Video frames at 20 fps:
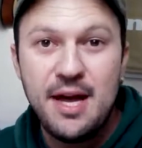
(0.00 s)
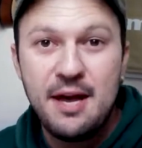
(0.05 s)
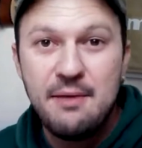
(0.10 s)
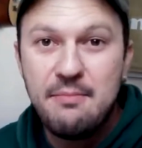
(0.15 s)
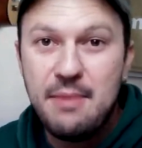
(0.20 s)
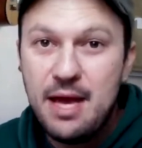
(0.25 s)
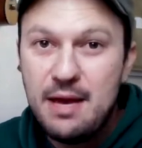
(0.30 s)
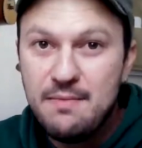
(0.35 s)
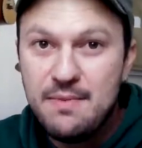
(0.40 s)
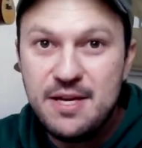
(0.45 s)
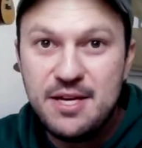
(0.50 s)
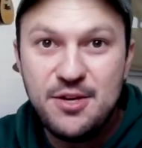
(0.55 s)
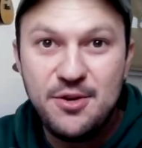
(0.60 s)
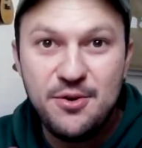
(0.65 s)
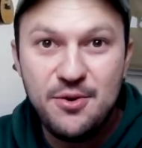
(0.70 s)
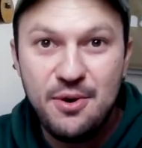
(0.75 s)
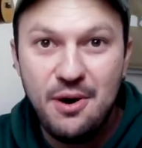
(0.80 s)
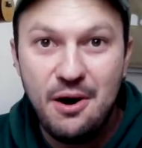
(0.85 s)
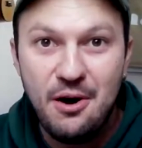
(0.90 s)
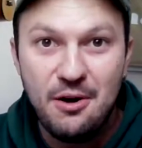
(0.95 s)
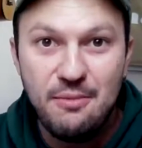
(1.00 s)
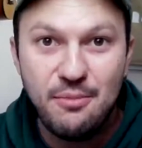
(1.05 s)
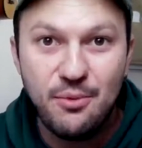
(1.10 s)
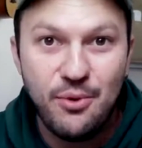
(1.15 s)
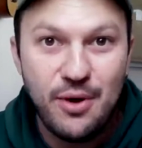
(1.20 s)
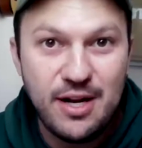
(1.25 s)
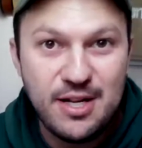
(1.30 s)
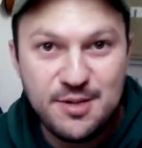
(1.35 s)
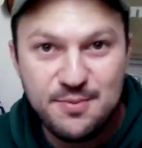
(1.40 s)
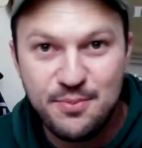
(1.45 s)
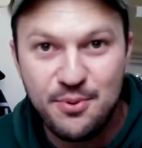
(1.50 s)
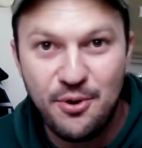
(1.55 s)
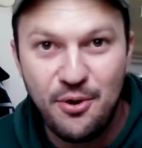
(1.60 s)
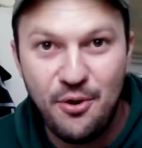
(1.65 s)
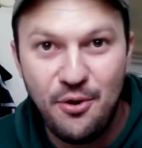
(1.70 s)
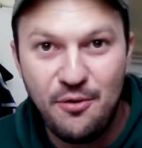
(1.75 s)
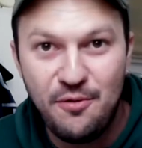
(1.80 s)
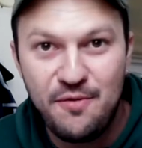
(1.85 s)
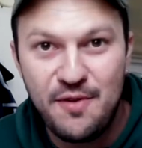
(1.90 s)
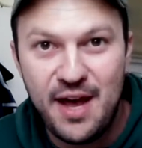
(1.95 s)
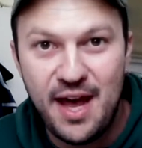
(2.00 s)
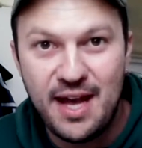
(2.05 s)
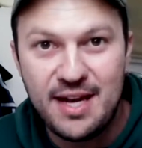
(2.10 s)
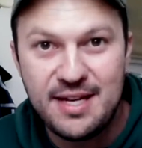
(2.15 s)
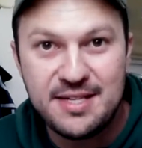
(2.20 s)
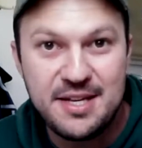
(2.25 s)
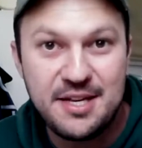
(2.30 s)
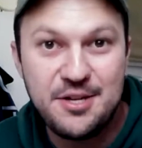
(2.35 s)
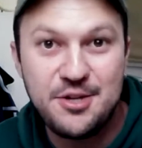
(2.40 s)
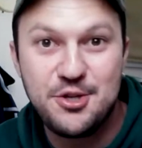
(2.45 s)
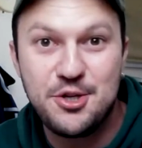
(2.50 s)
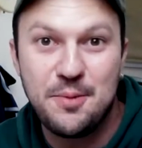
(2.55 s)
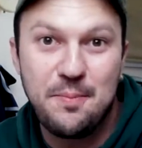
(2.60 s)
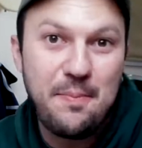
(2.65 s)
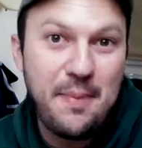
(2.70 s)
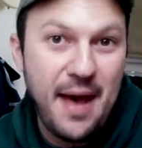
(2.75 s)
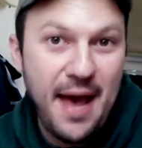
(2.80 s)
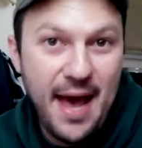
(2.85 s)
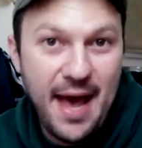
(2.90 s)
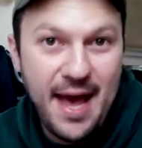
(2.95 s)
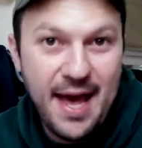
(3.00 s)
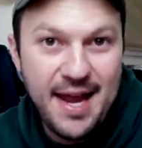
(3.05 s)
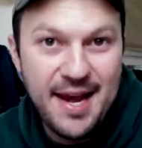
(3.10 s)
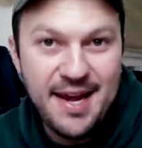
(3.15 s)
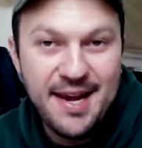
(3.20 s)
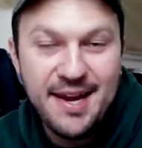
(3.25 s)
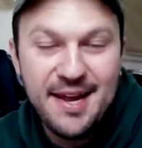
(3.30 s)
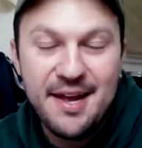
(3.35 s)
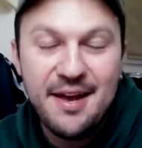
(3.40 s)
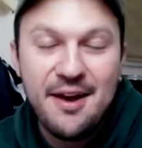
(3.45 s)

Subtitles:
Maybe you are Marantz Pro fans in Japan